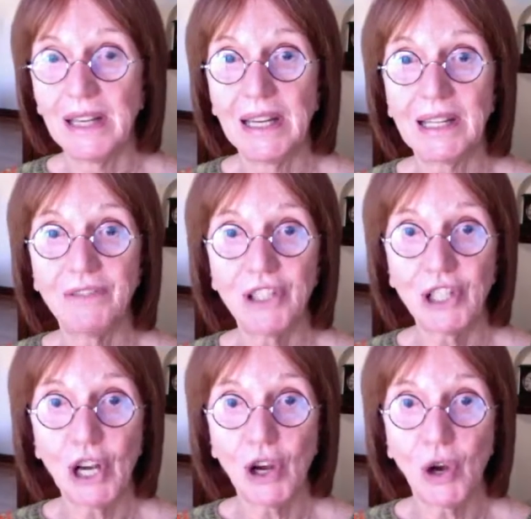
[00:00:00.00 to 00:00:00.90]
If
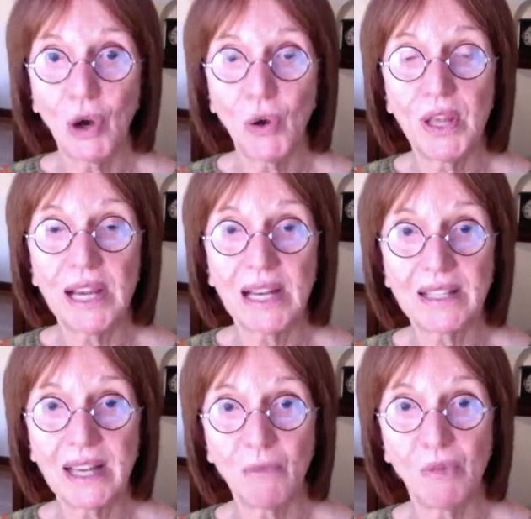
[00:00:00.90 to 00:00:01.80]
so, the
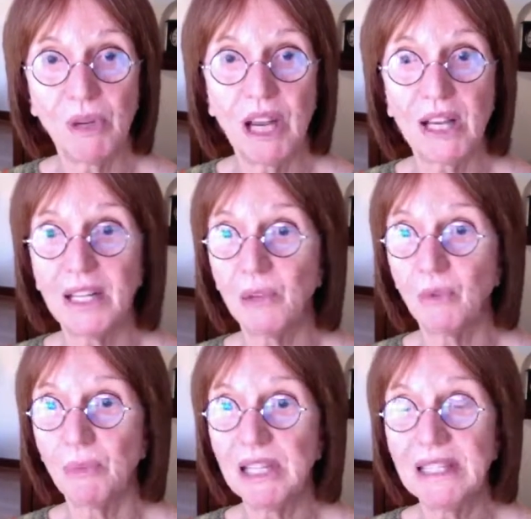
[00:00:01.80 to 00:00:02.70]
next time we'll be on here
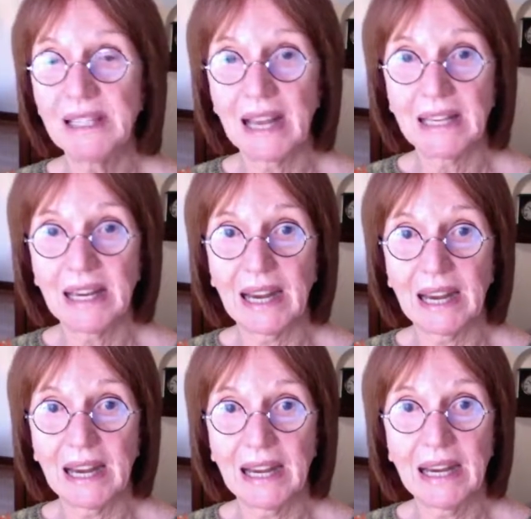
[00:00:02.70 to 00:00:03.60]
will be
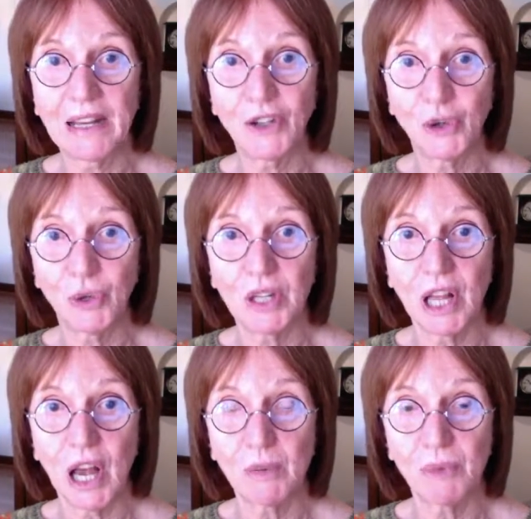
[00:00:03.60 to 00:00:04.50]
Sunday at 2
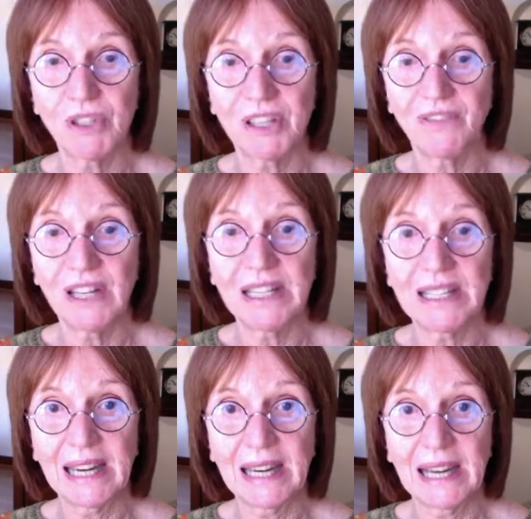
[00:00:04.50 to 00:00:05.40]
o'clock Pacific
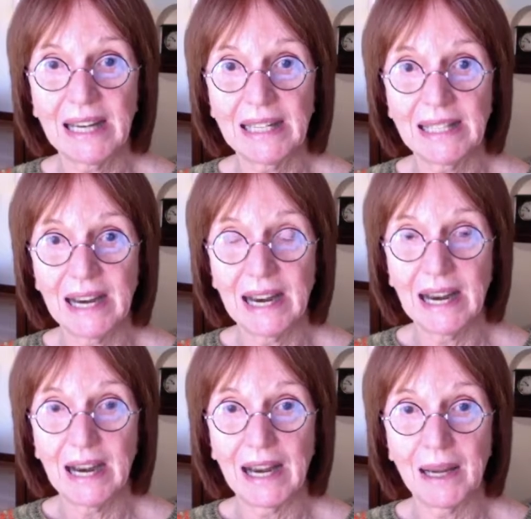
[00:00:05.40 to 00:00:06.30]
Daylight
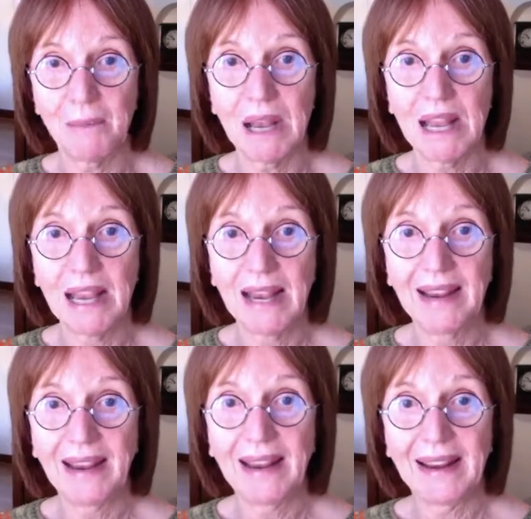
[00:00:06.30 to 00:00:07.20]
Time.
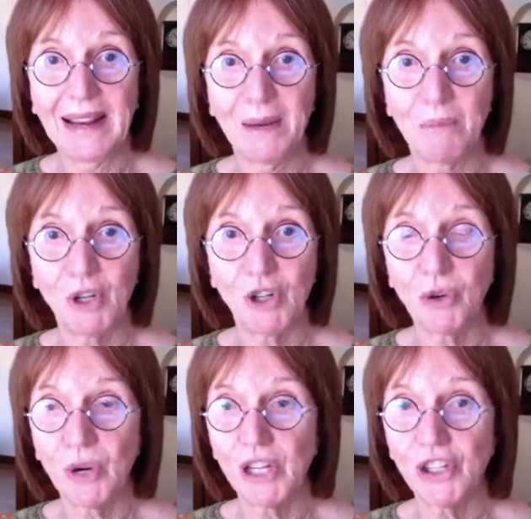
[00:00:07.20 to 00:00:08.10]
And put your
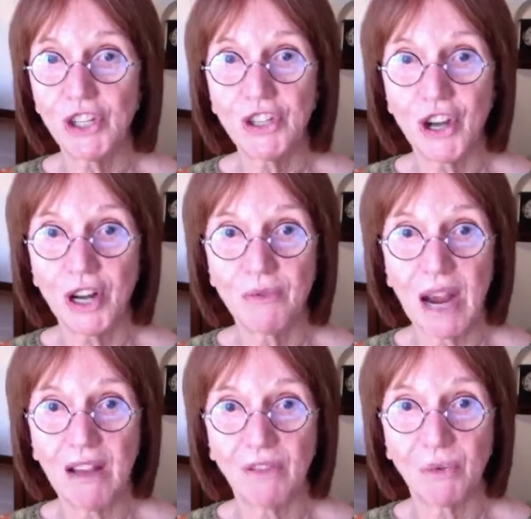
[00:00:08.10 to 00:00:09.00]
questions on
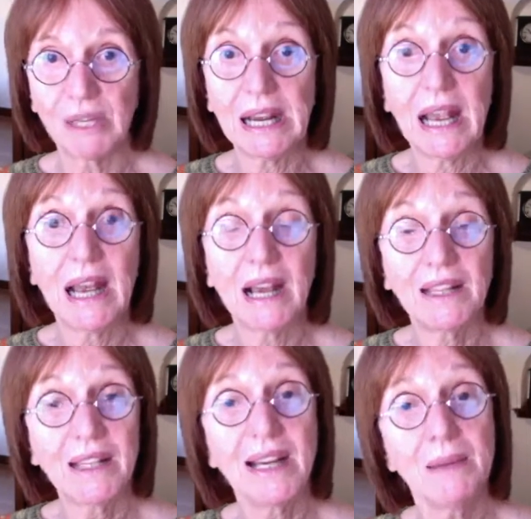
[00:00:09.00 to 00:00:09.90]
Ravelry.
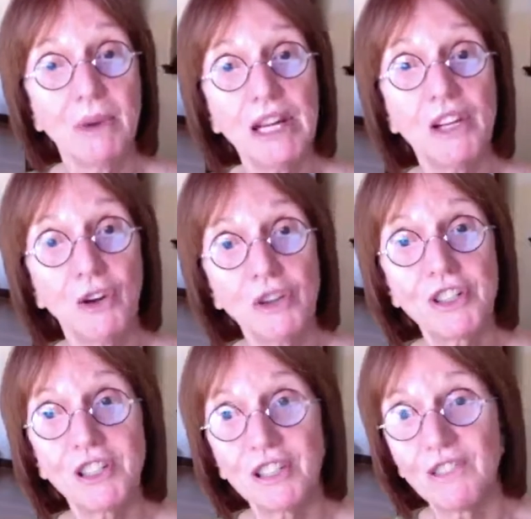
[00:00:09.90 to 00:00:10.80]
Did anybody
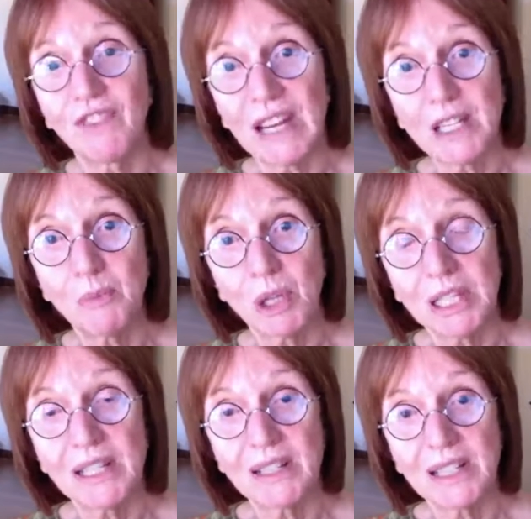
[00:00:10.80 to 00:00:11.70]
notice this Facebook
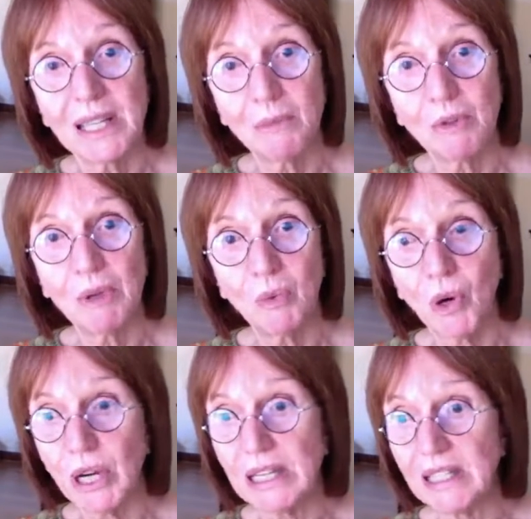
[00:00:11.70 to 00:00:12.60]
doesn't seem to be
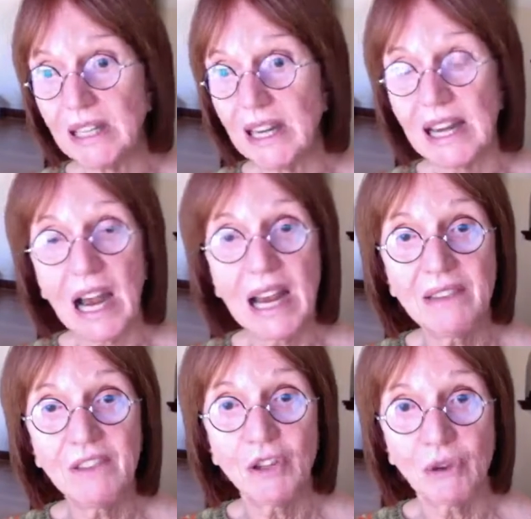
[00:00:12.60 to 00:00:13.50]
working today? Now, I
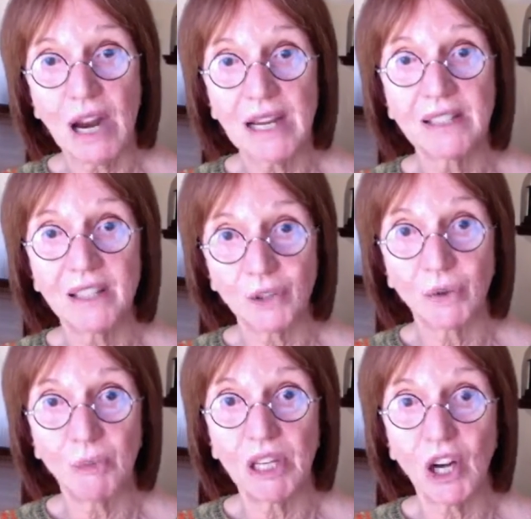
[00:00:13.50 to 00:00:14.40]
haven't tried since
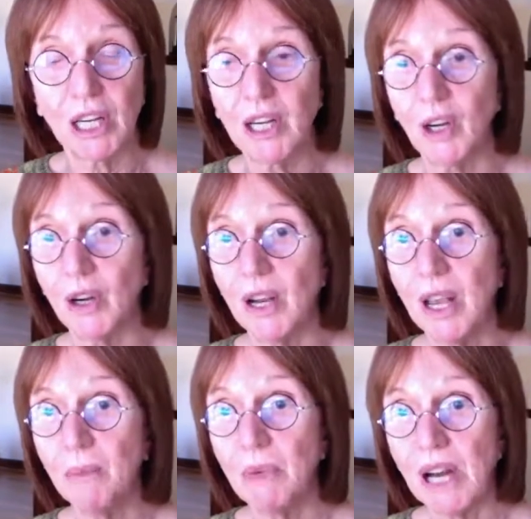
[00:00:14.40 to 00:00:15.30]
we've been on here,
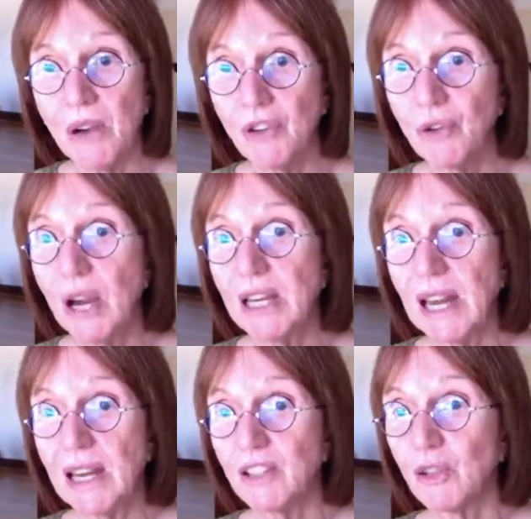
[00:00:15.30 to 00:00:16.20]
but I was trying
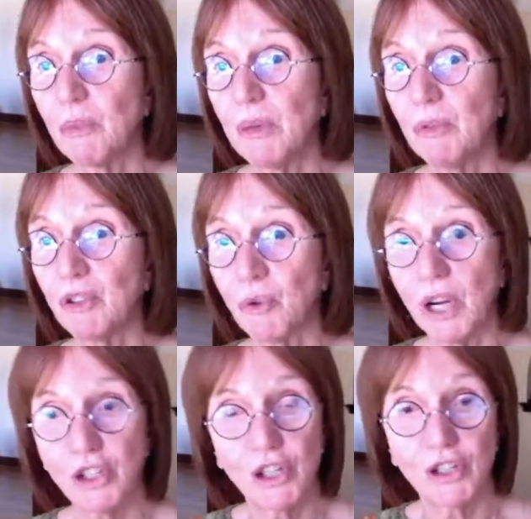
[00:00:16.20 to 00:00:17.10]
to answer people's
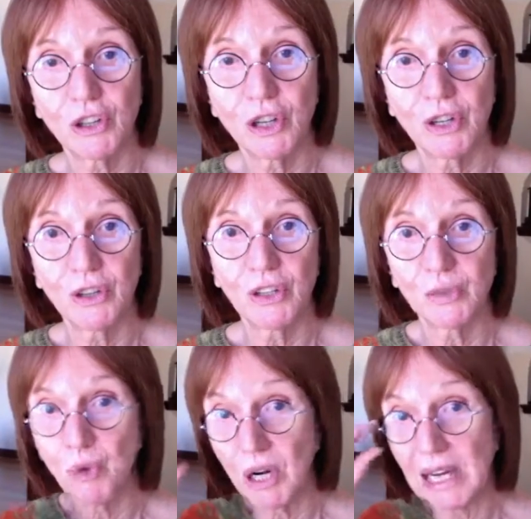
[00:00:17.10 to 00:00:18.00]
questions earlier this
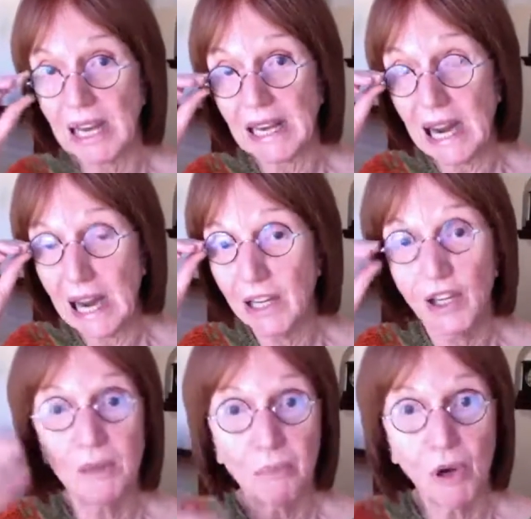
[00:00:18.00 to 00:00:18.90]
morning, and I
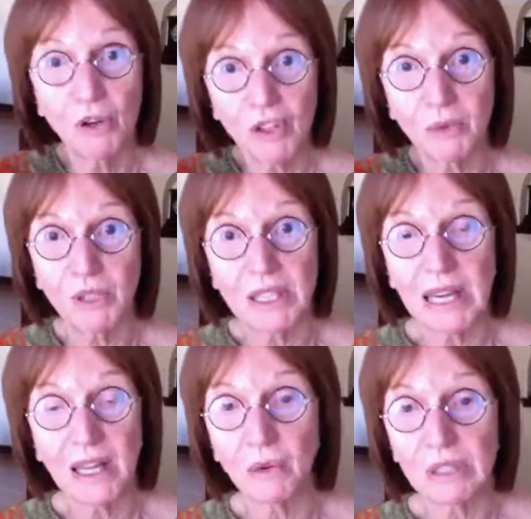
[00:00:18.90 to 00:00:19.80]
couldn't post. It would
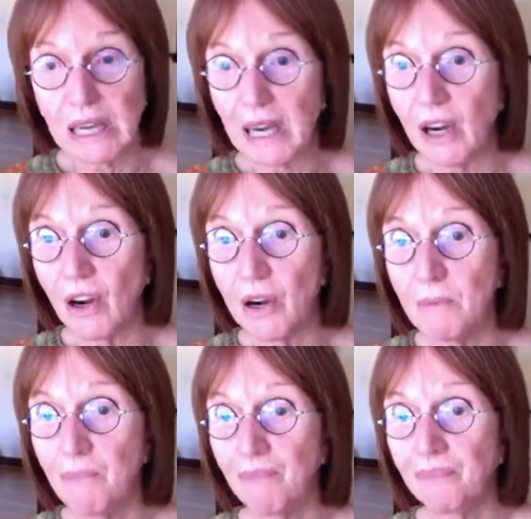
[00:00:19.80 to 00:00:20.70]
say there was an error.
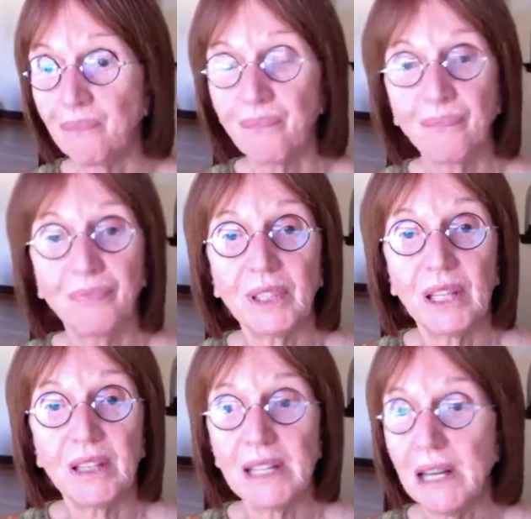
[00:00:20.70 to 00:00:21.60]

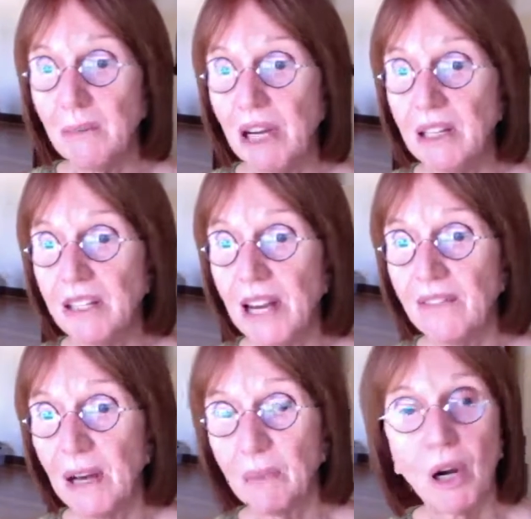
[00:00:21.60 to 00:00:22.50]
Did anybody else have
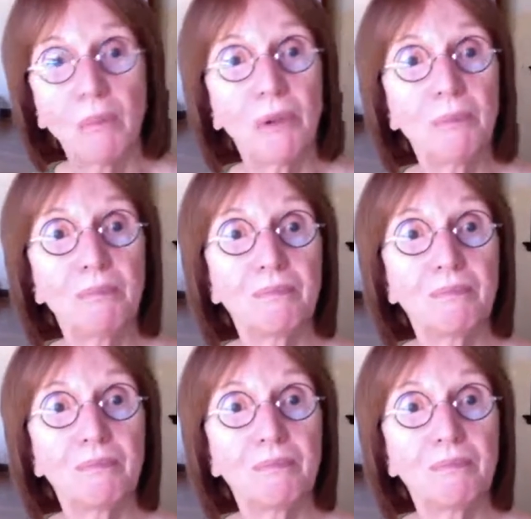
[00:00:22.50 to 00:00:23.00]
that problem?